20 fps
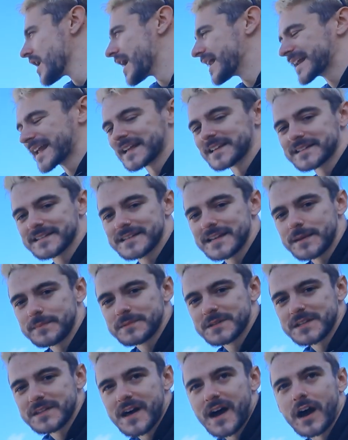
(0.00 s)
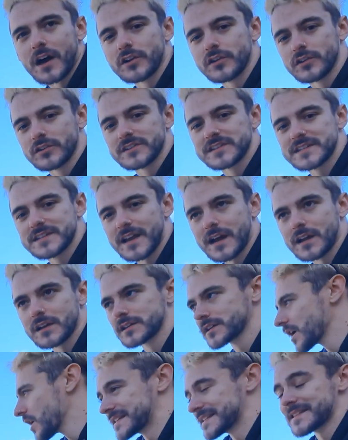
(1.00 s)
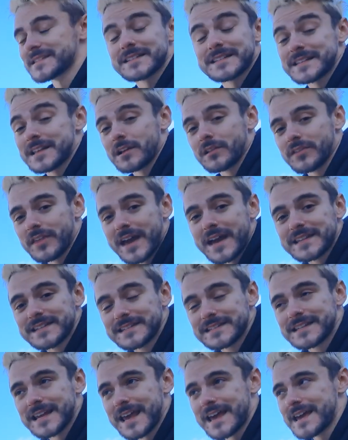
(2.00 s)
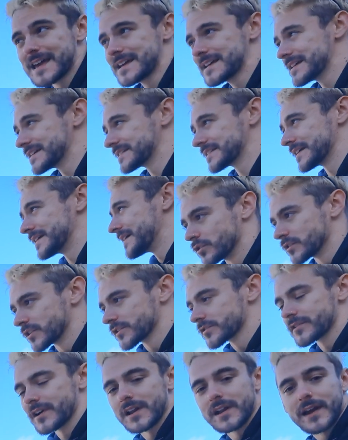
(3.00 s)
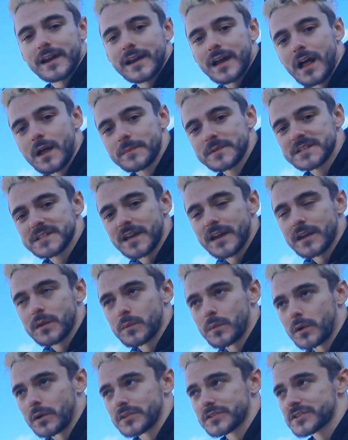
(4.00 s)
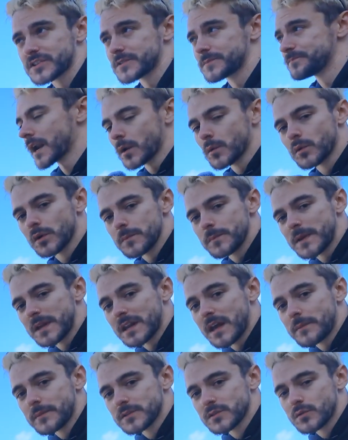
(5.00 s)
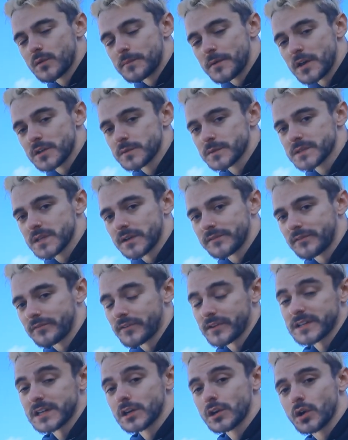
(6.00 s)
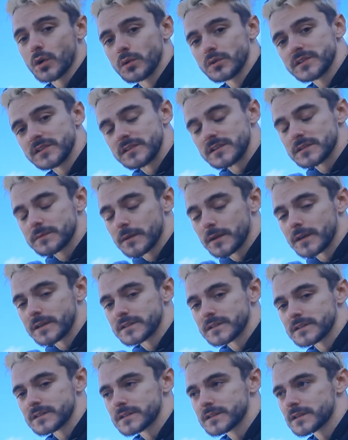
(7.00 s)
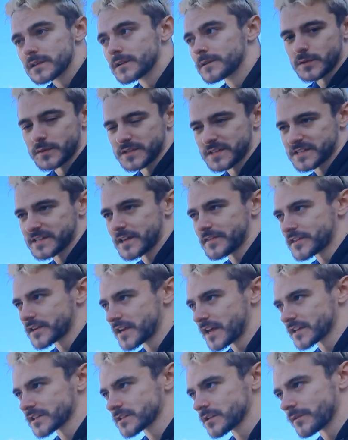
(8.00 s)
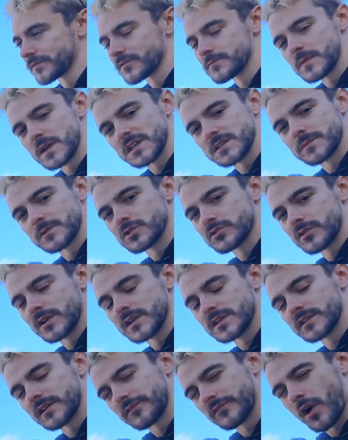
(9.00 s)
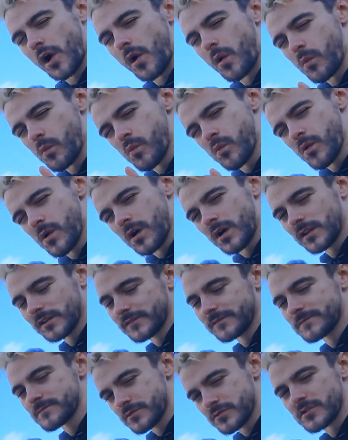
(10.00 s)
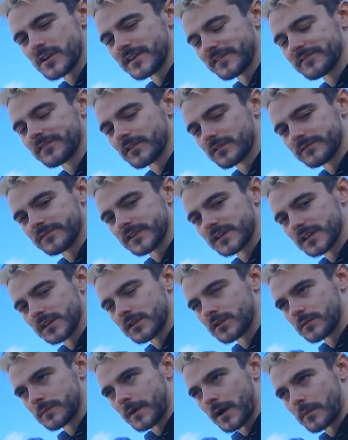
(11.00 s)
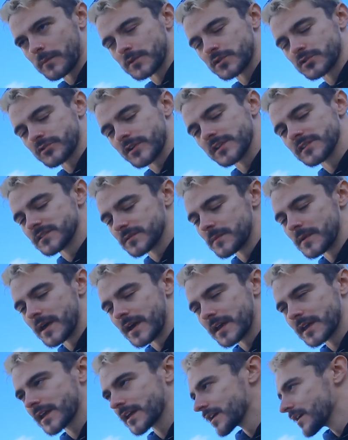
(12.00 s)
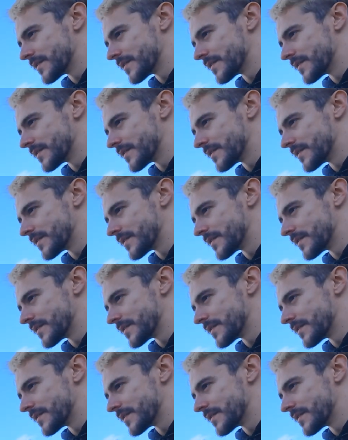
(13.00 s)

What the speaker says: and get steeped in that and understand, is it still there today? Is it under threat like Albacete was? And I wouldn't have been able to immerse myself if I didn't go to these places. So as I said, the next stop for me is Madrid. I've got one pretty fun video about Madrid to make,